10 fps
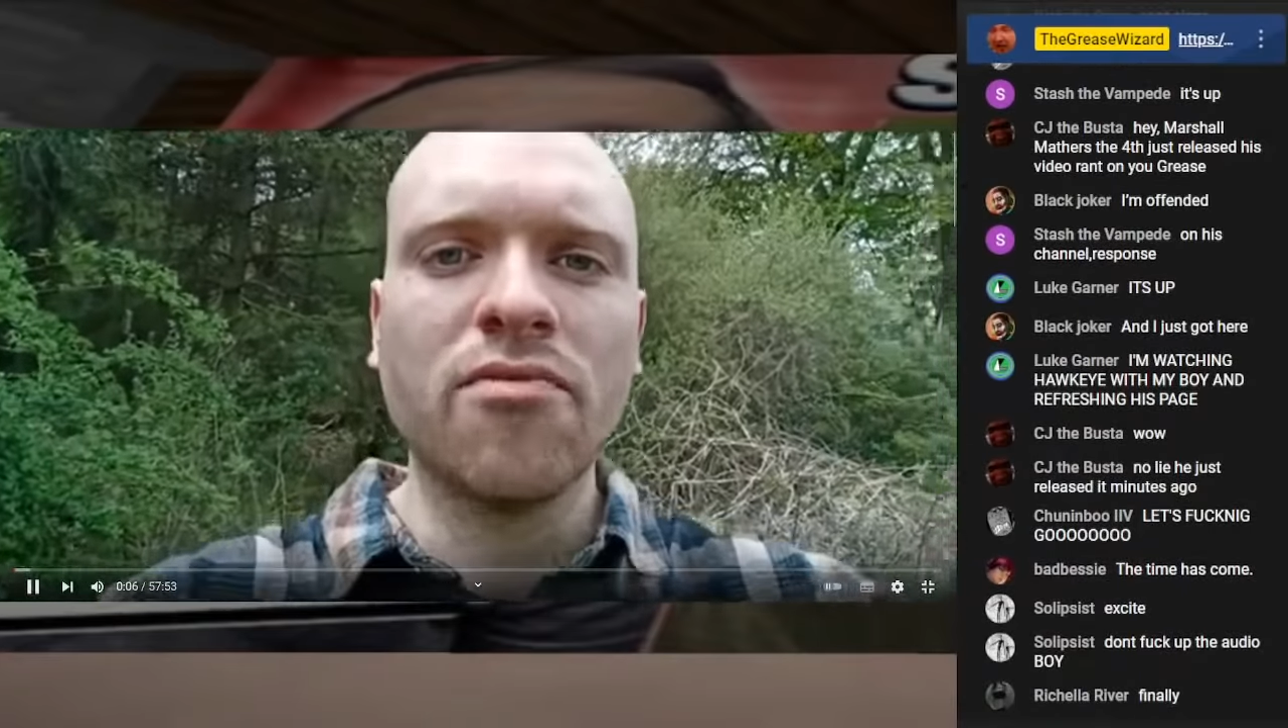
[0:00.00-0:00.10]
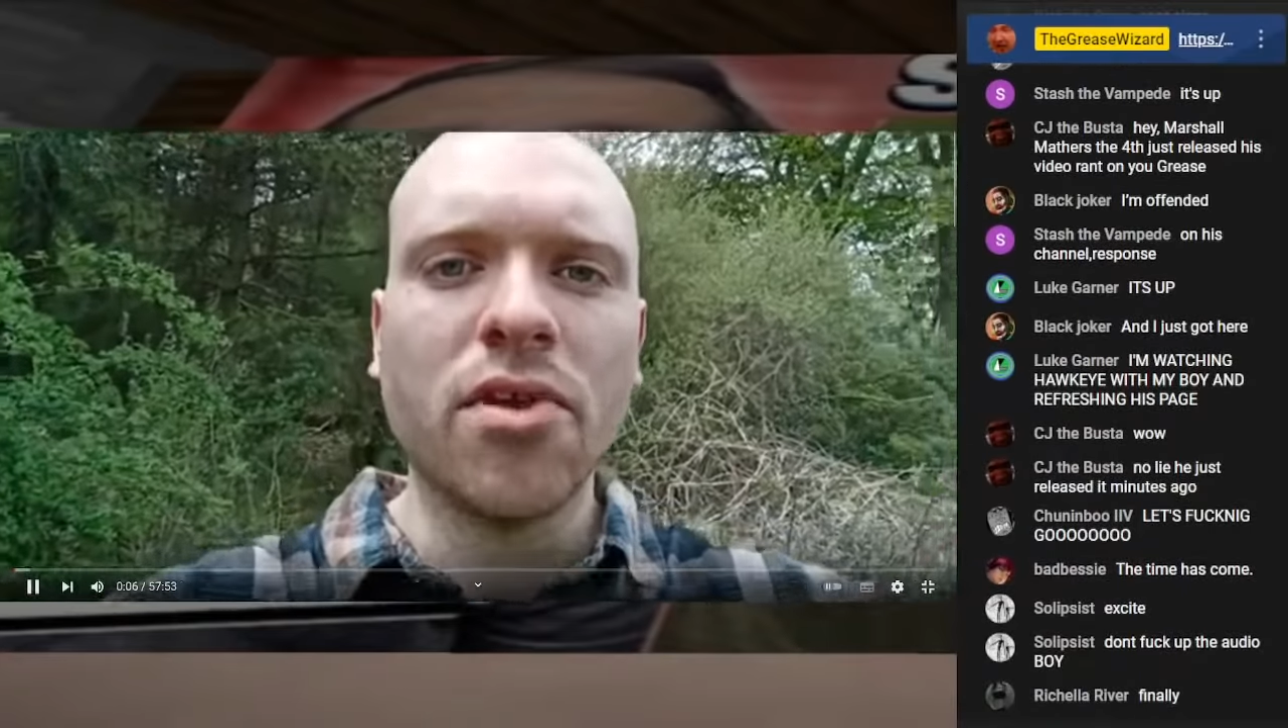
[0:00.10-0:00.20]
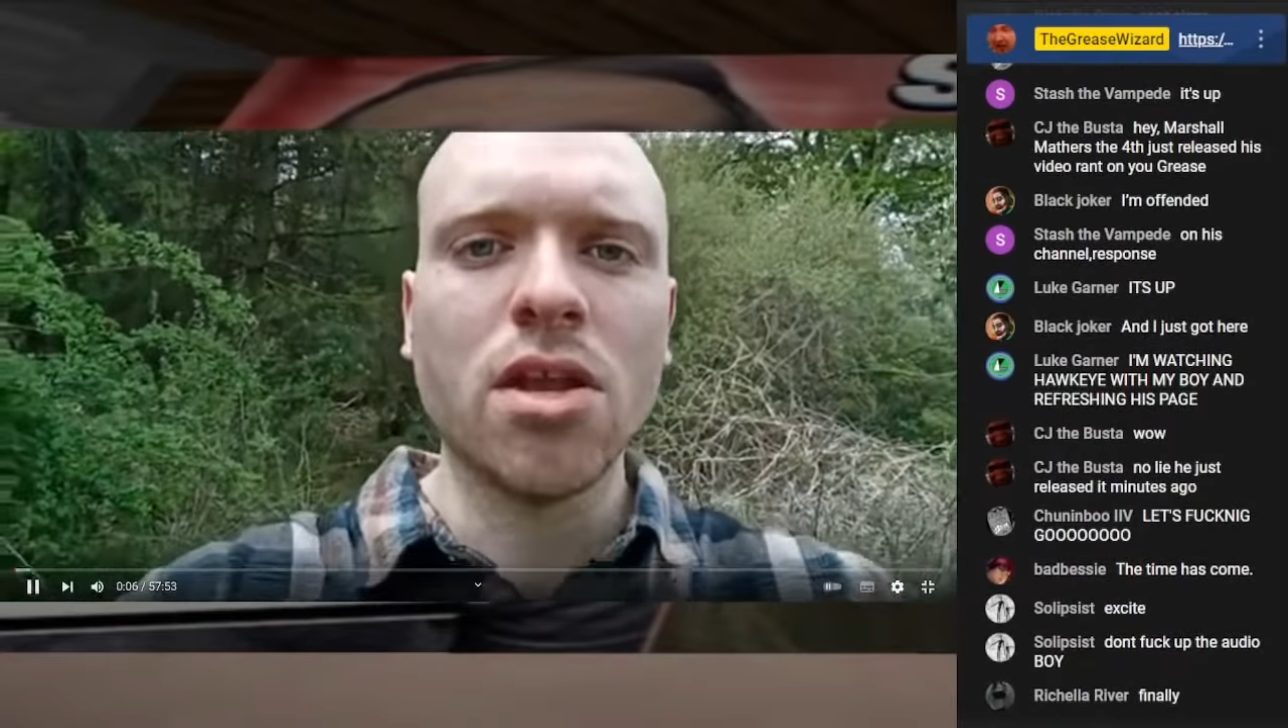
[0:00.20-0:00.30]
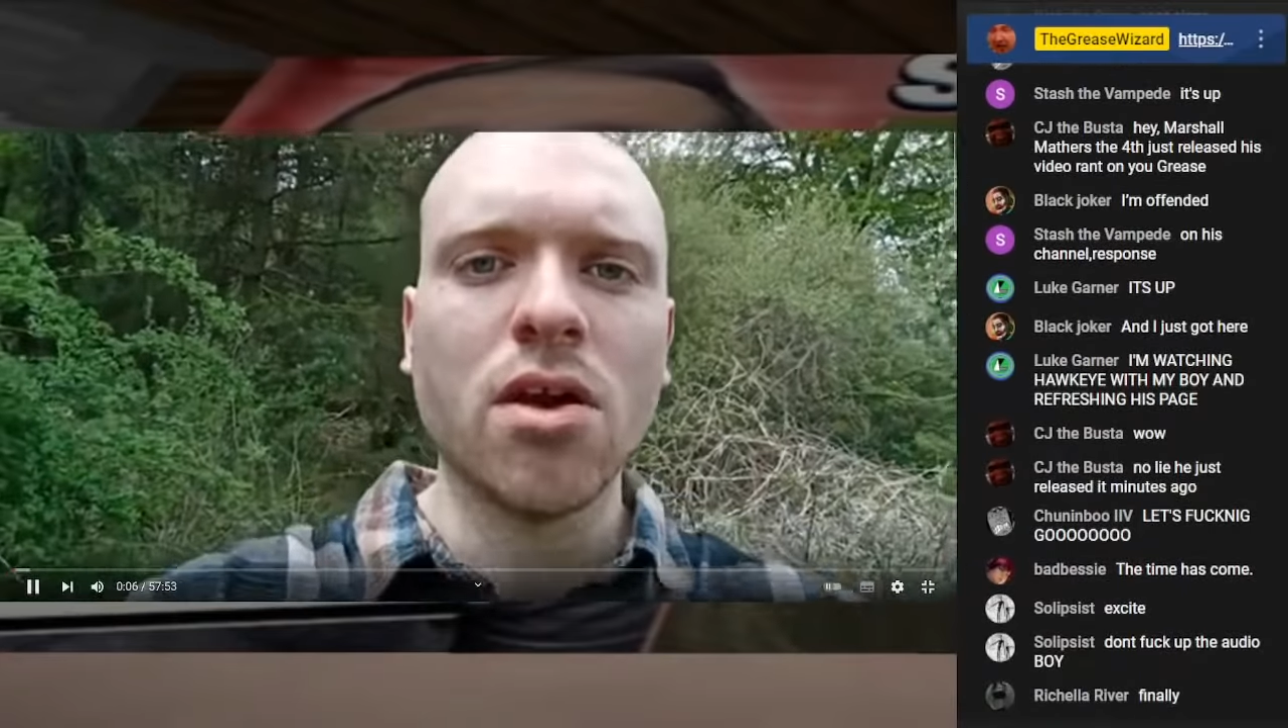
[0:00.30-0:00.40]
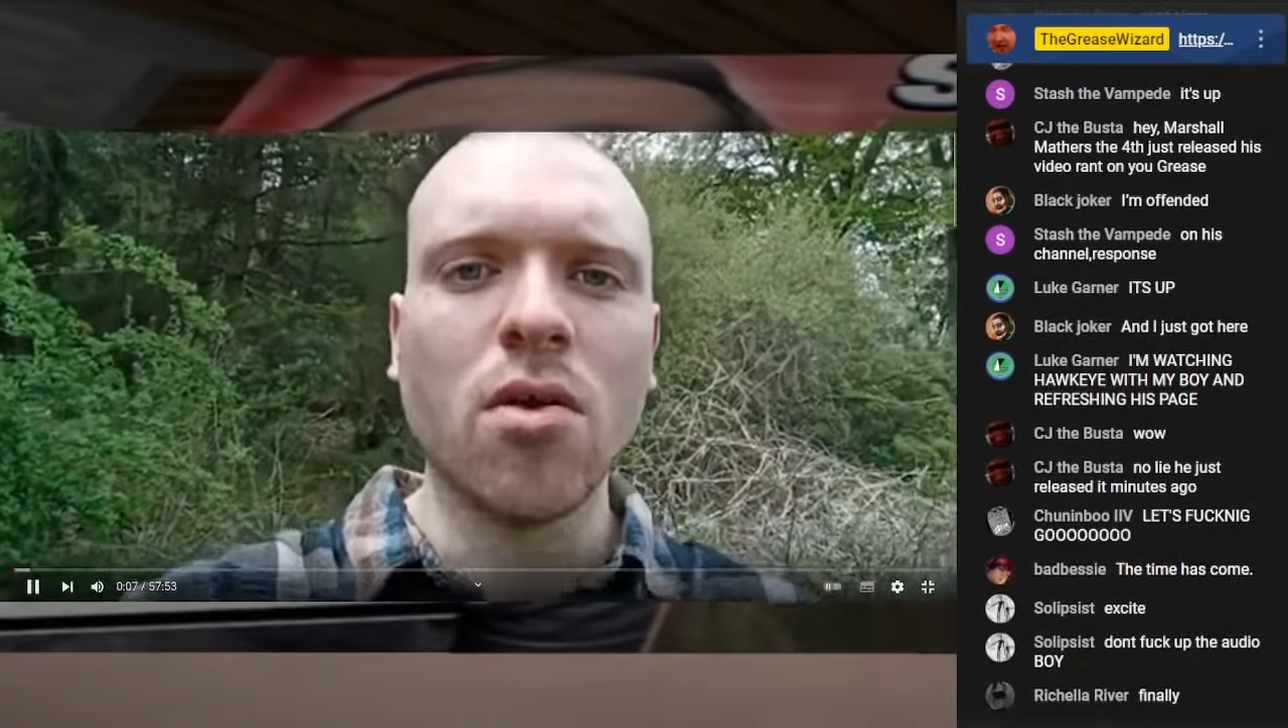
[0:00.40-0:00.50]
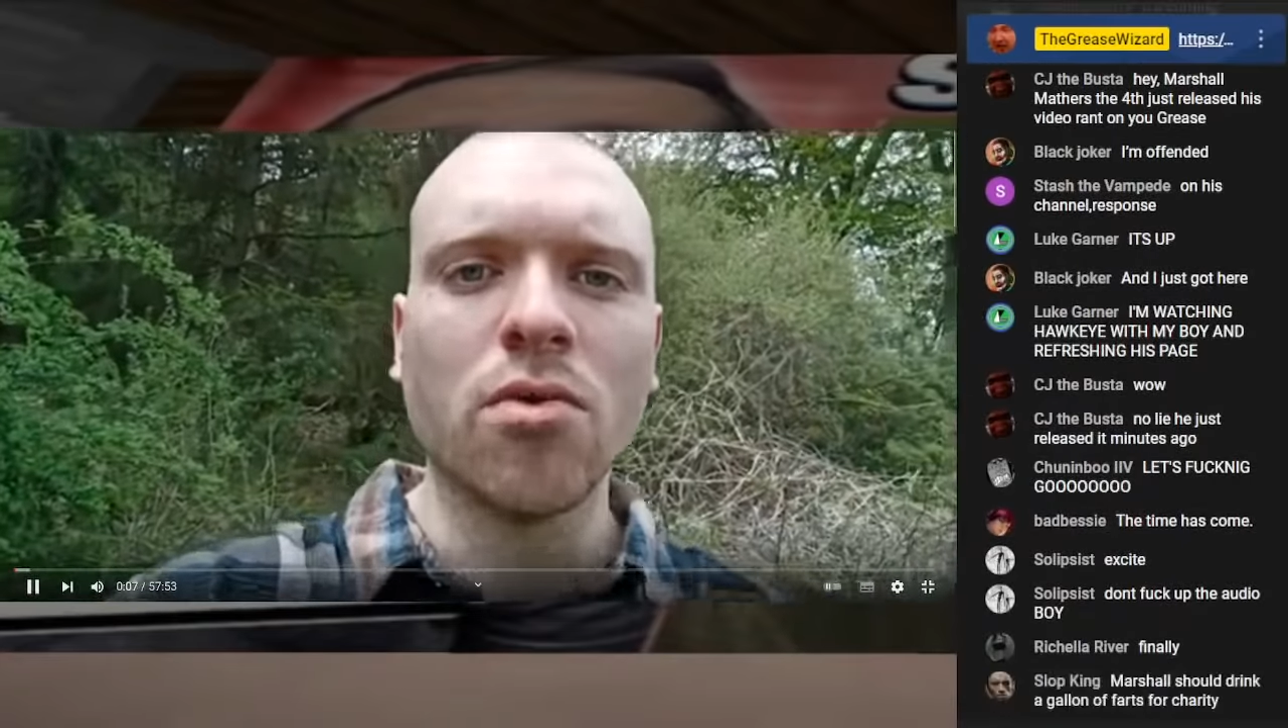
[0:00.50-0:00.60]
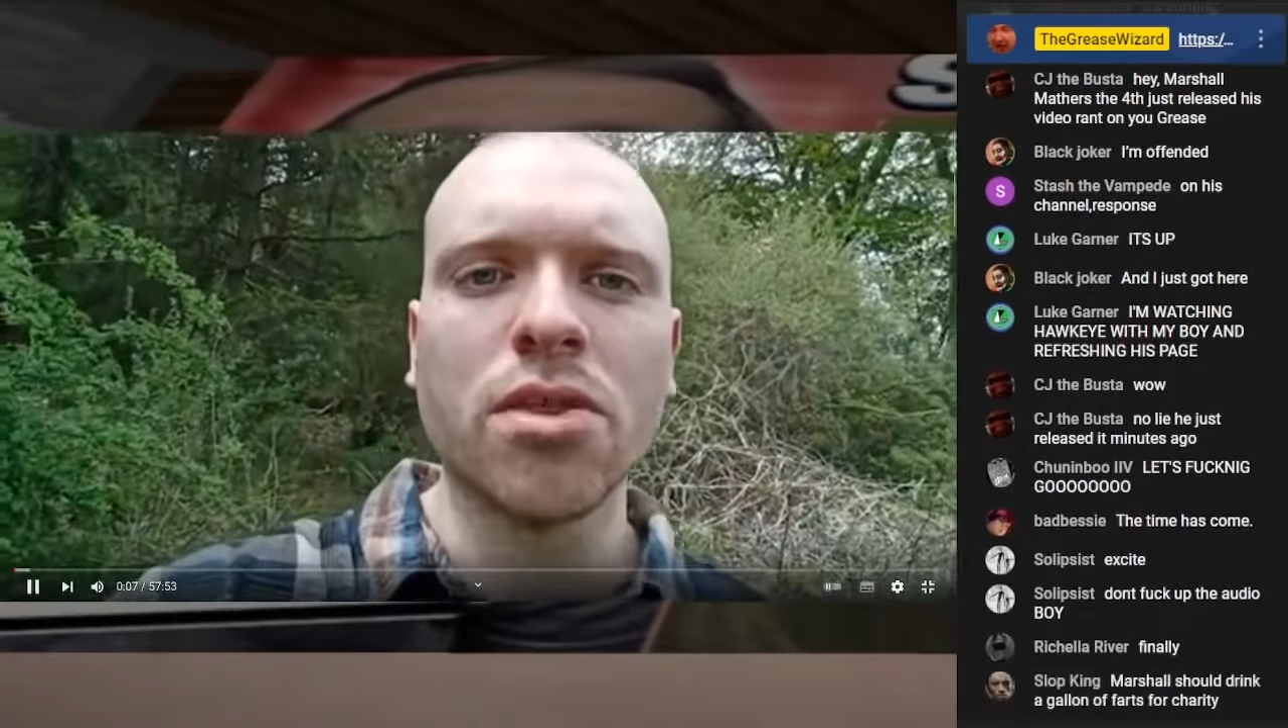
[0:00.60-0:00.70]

video,